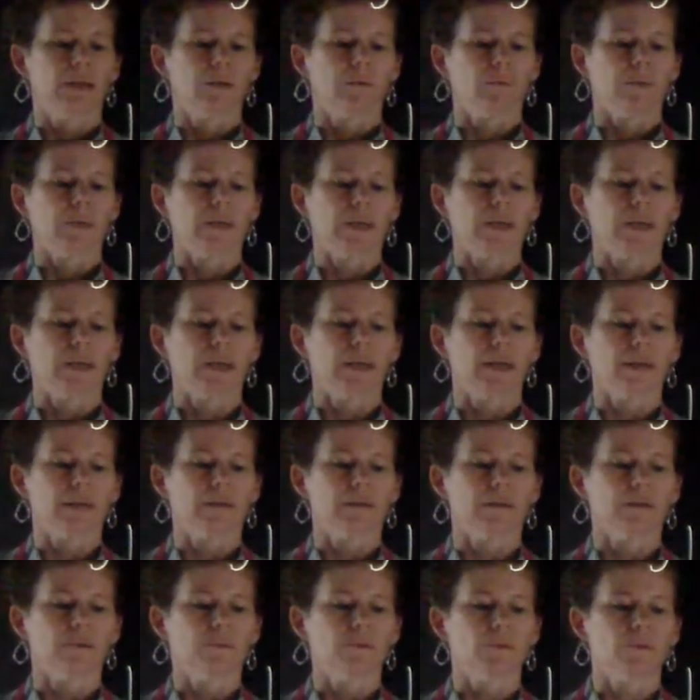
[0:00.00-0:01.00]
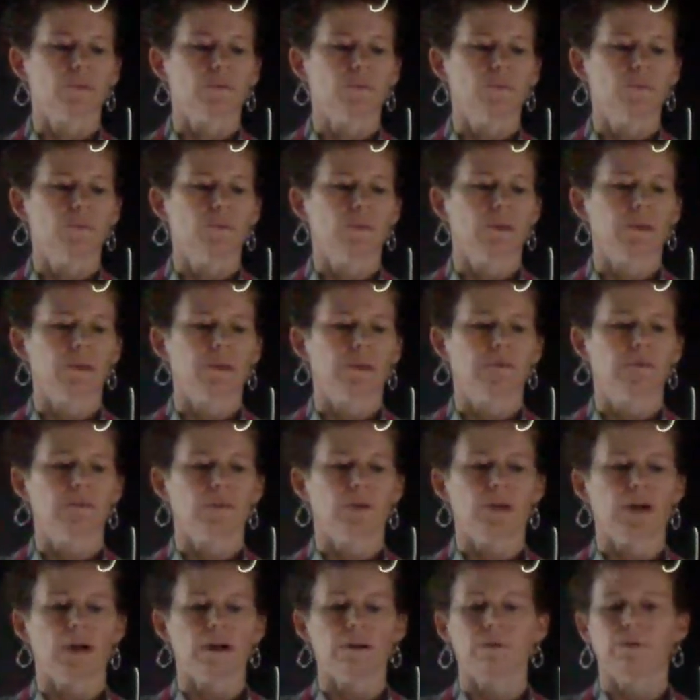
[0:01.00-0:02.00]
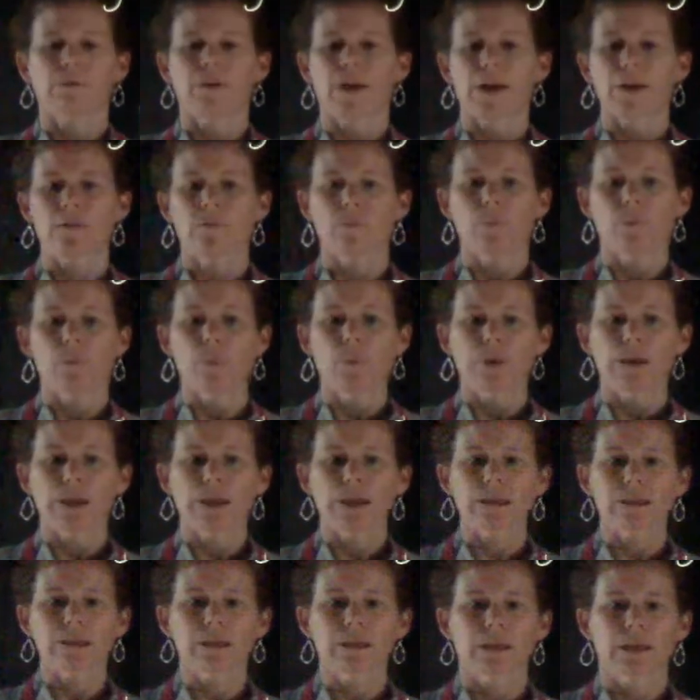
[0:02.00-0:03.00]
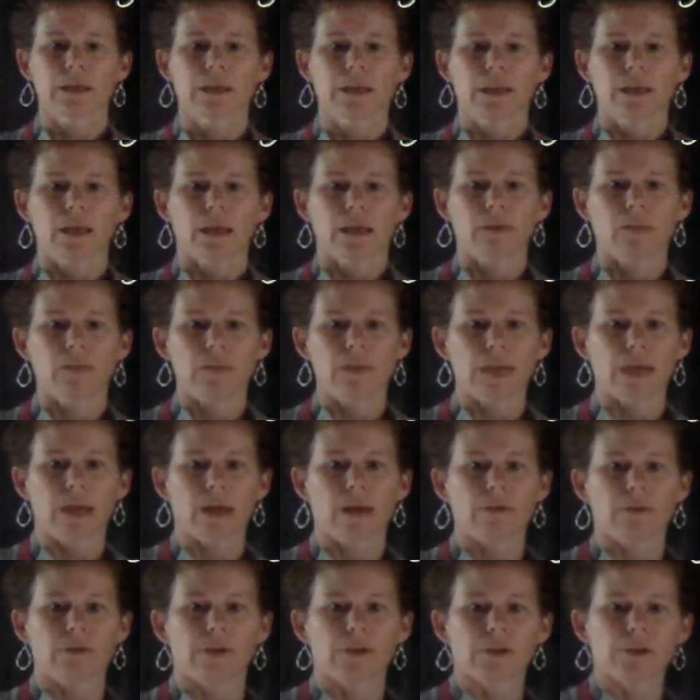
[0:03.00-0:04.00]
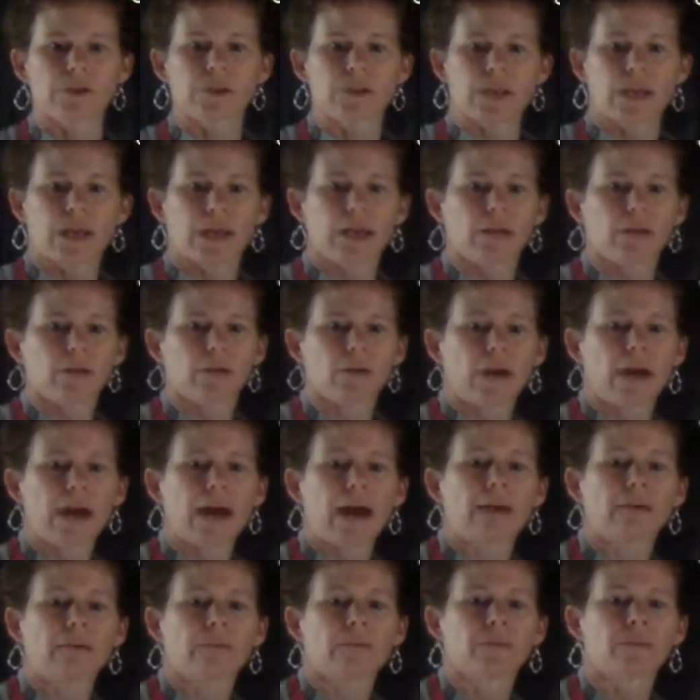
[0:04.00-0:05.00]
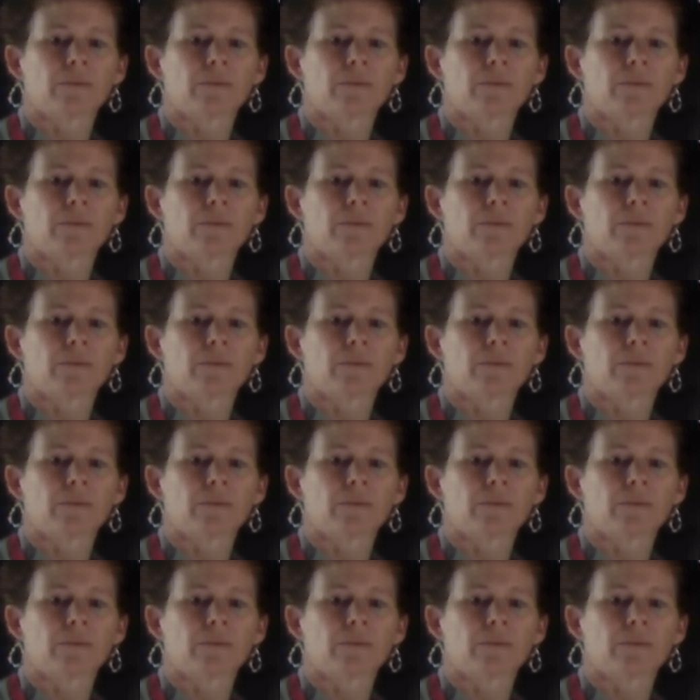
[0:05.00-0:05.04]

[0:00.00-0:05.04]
We connect those smoothly for our 5 points, and we have our sine graph.